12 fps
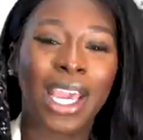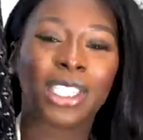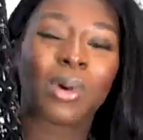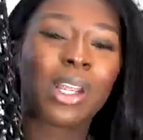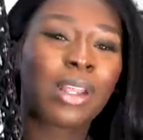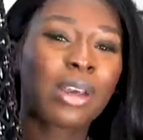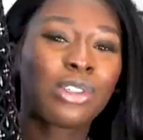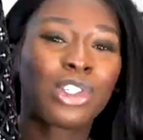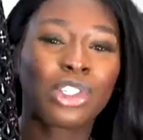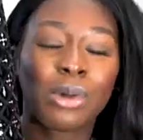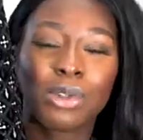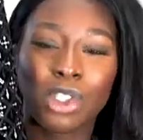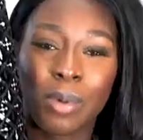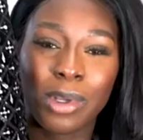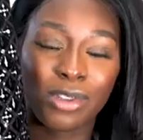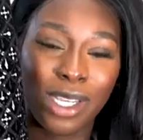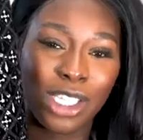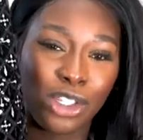It's one of those
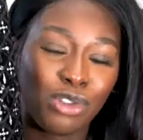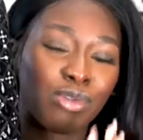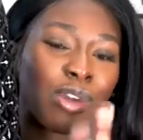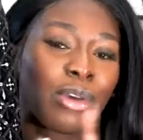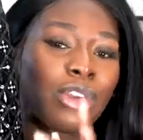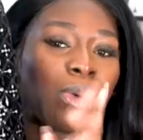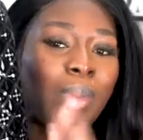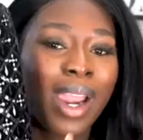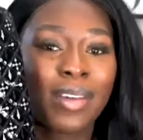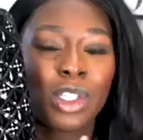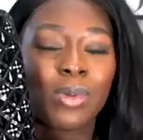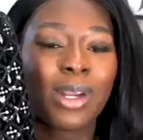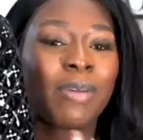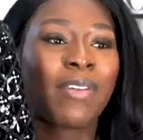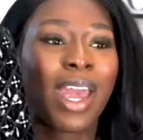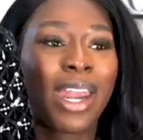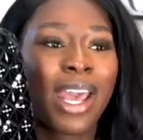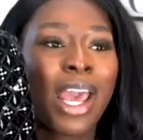show-stopping dresses. You know you wear it to an
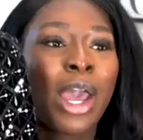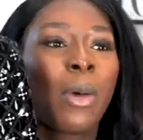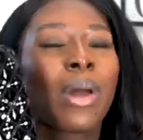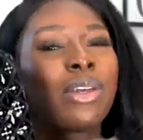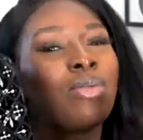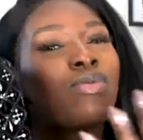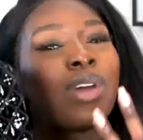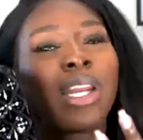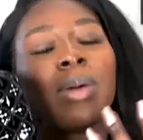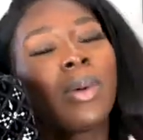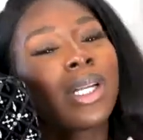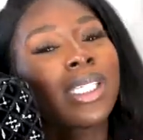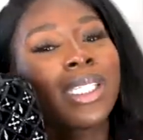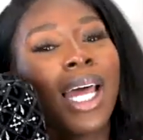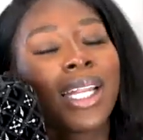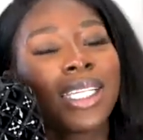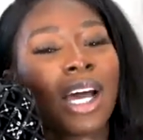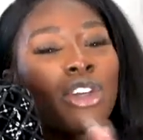event where you really want to
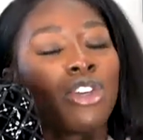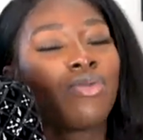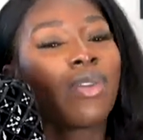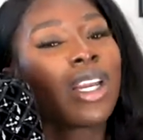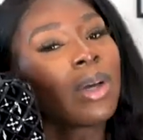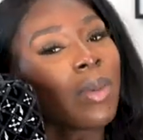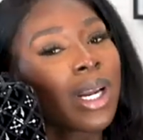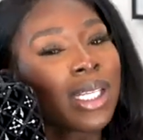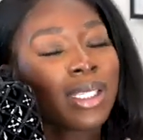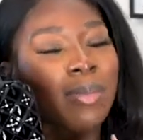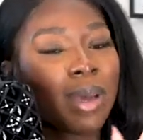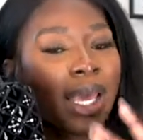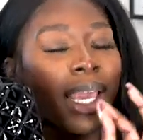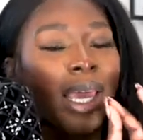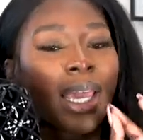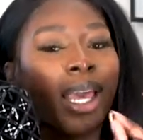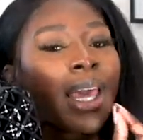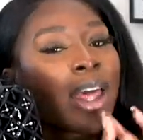stand out. You really want it to
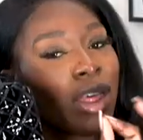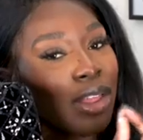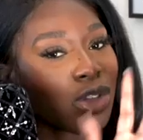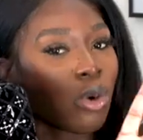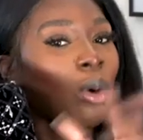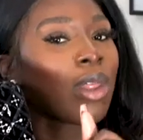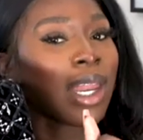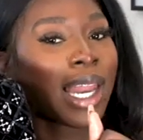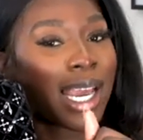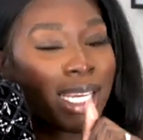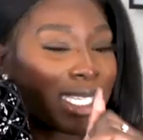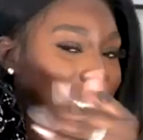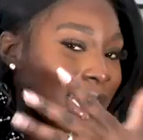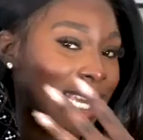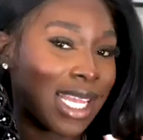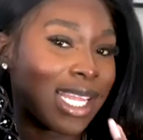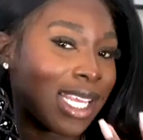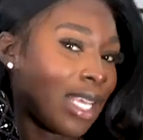be you're the
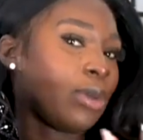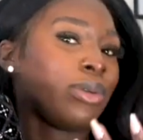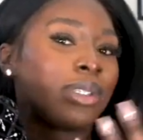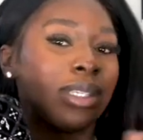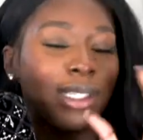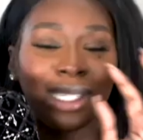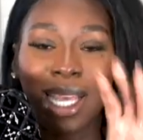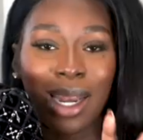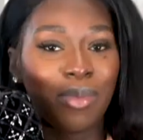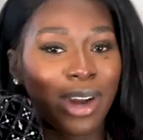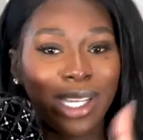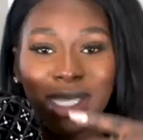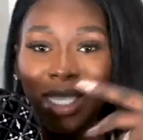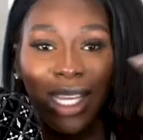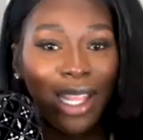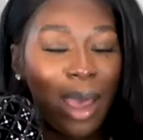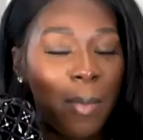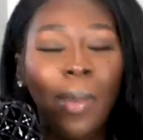lady who's
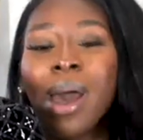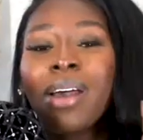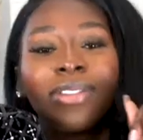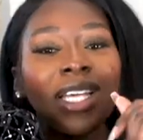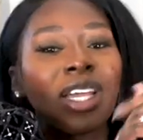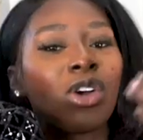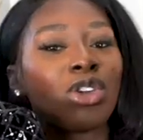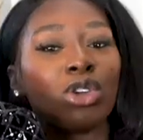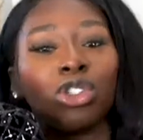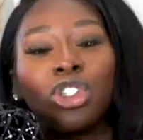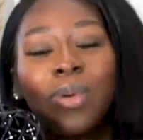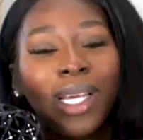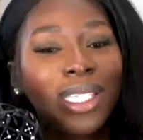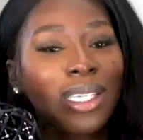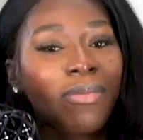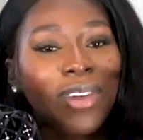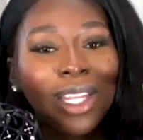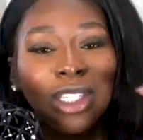celebrating their birthday or you're doing
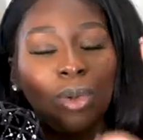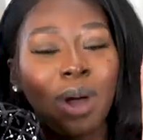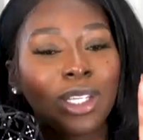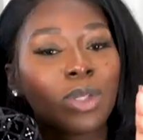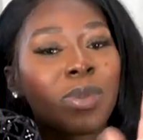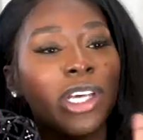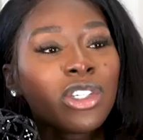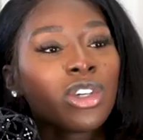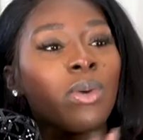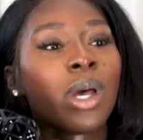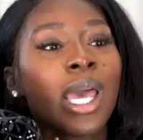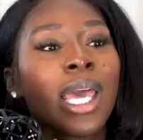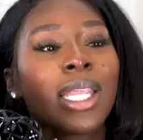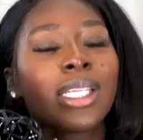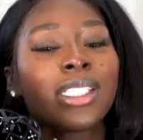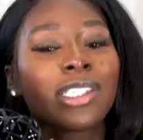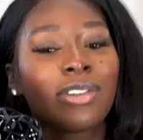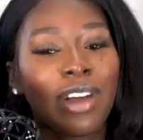something that's quite special.
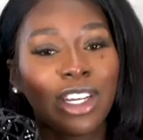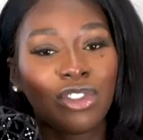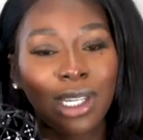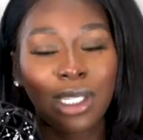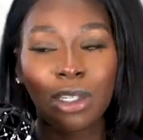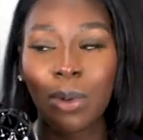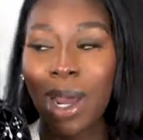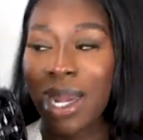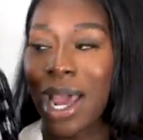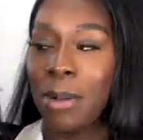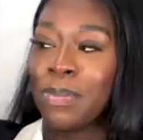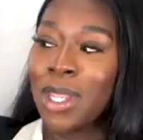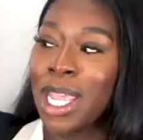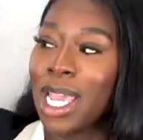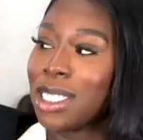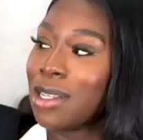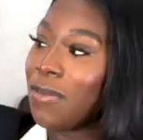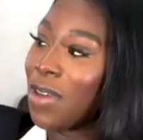This is a great dress to wear. Now,
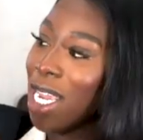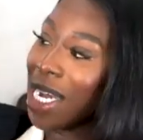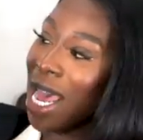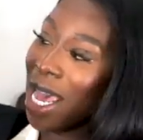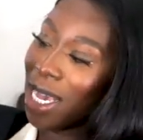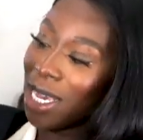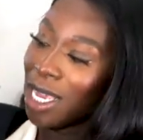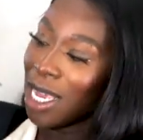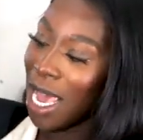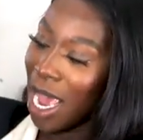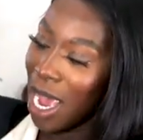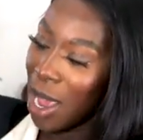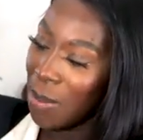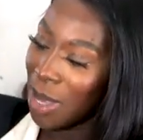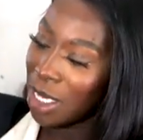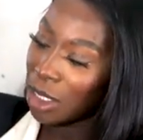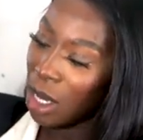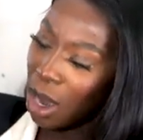it's a V-neck.
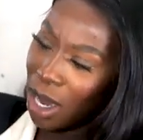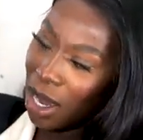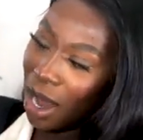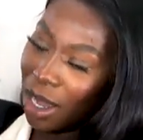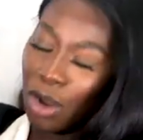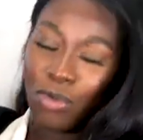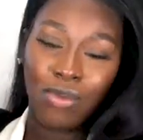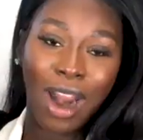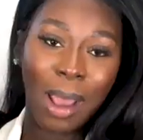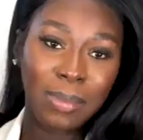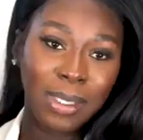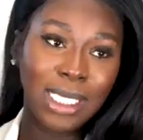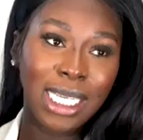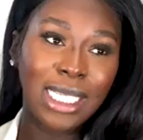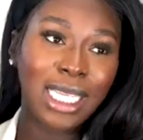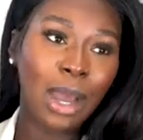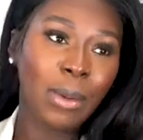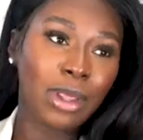It's kind of like a wrap
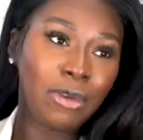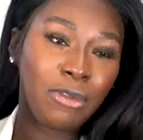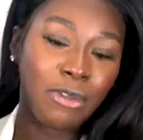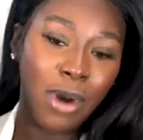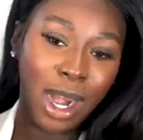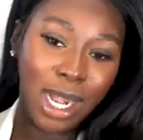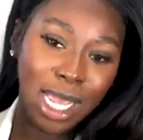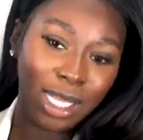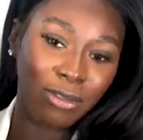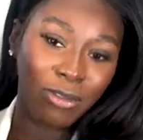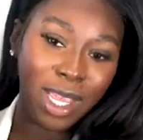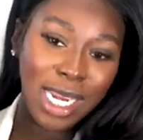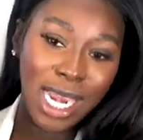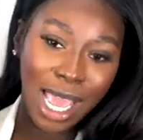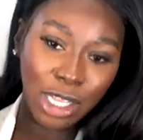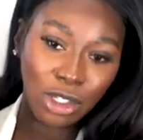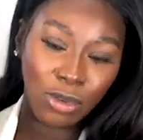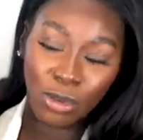detail at the front. It's
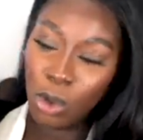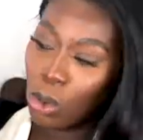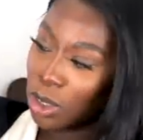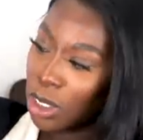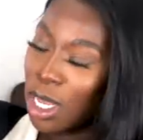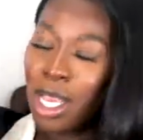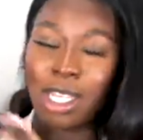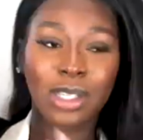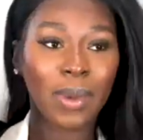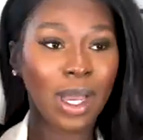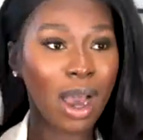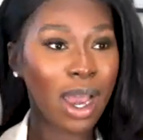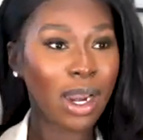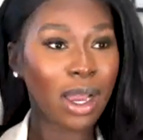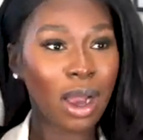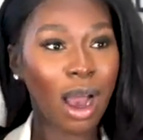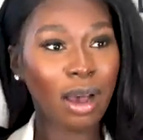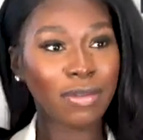V-neck, of course, so it kind of
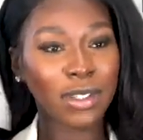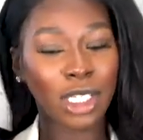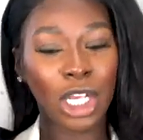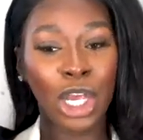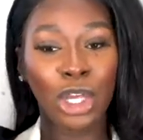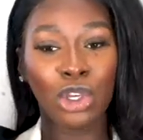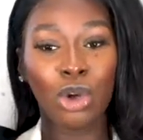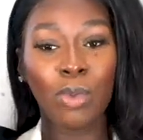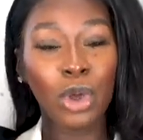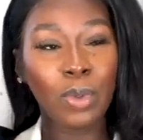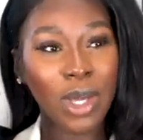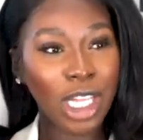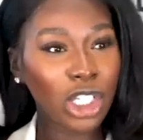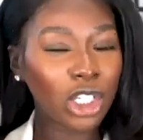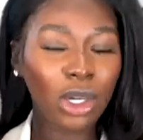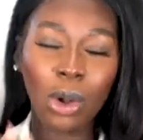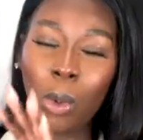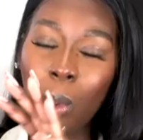cuffs your
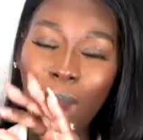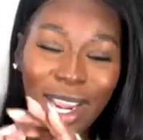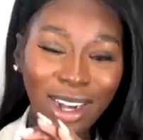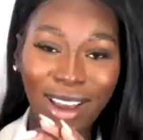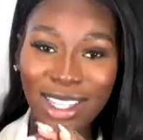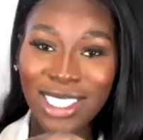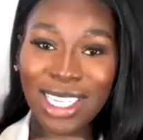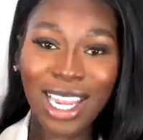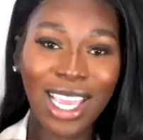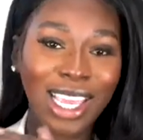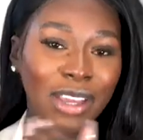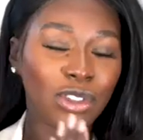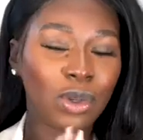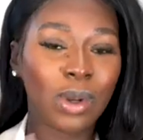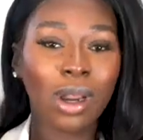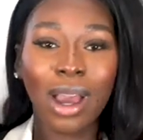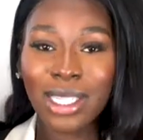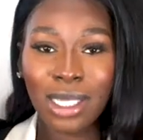boobage quite nicely, gives you a
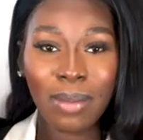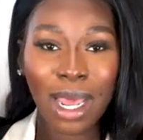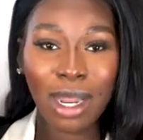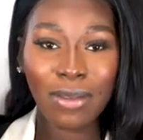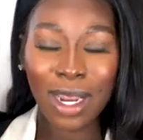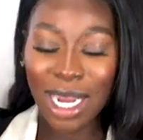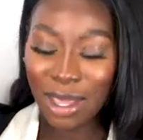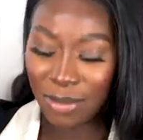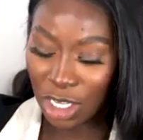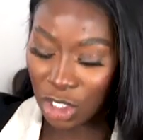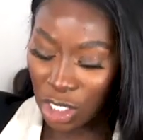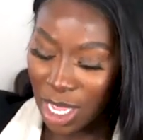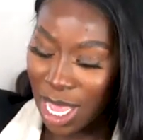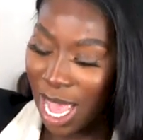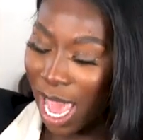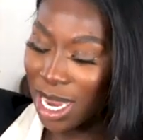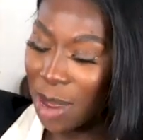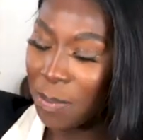nice amount of cleavage.
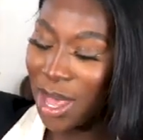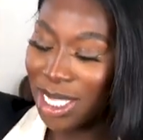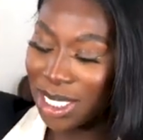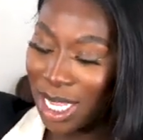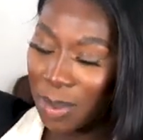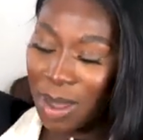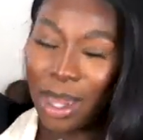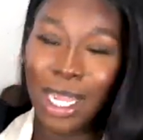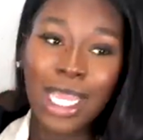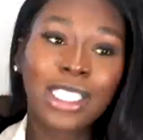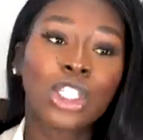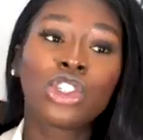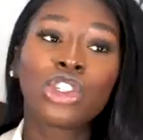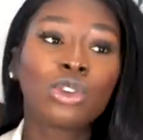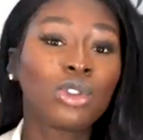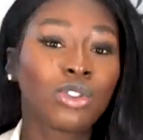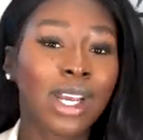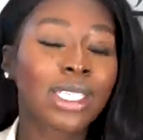And the best thing about it, it's a
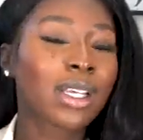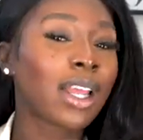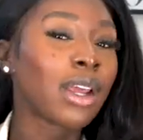short dress.